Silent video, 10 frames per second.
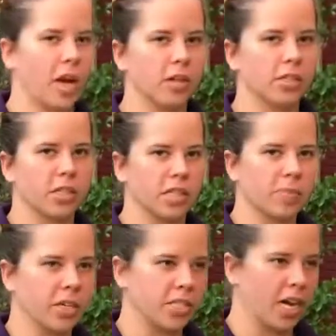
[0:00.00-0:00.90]
miles on a
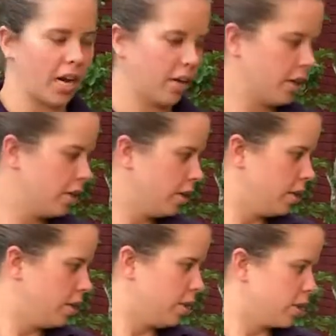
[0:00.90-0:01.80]
spare tire,
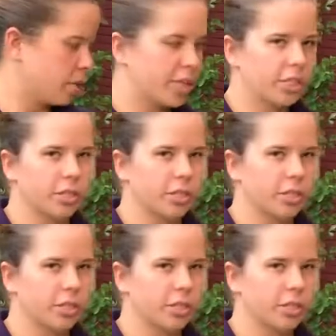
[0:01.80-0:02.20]
so make